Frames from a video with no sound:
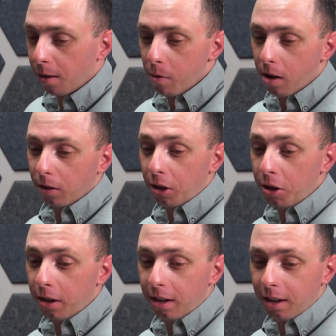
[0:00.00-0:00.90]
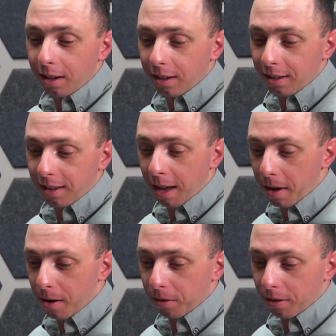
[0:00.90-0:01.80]
Well, LaHood
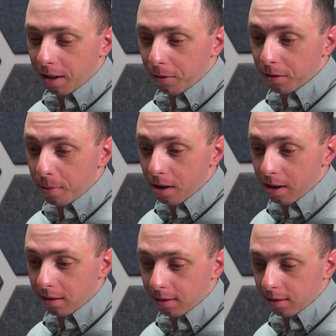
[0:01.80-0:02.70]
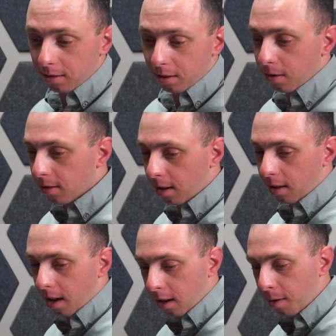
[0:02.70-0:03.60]
came out with a response, and you can
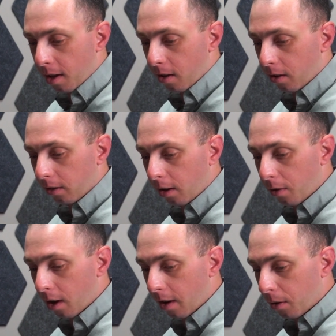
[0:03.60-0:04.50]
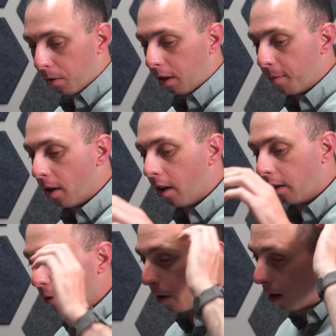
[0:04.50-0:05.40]
see that email. I have the whole email
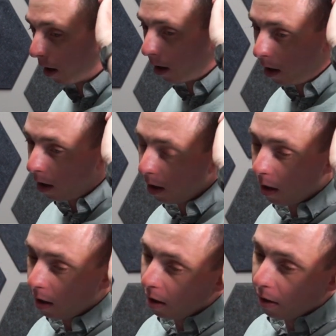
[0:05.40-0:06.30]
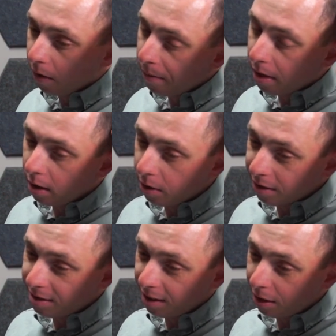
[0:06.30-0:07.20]
on Twitter. You
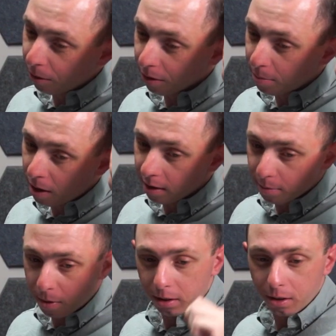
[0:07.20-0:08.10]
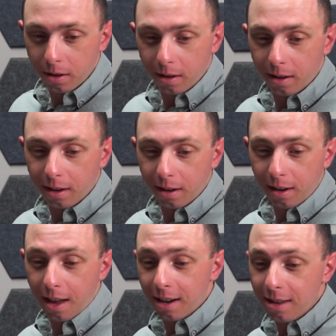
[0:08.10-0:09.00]
can see the response by LaHood,
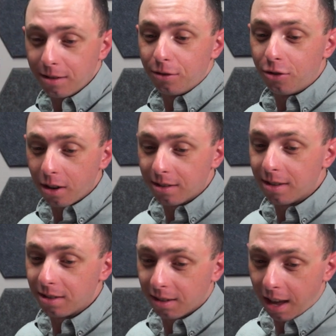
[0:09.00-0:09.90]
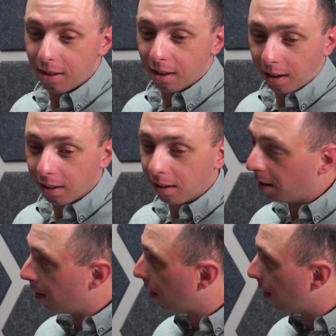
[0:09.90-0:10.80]
and he is just as scathing
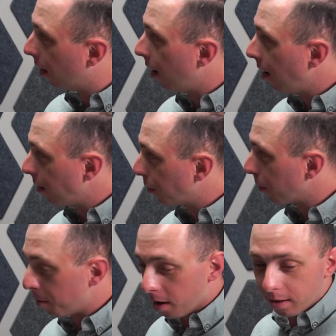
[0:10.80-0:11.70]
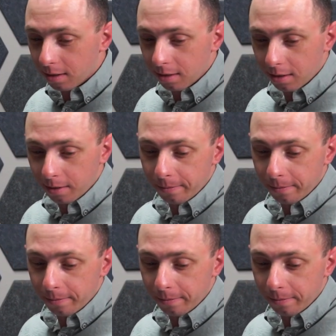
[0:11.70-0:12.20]
in his response.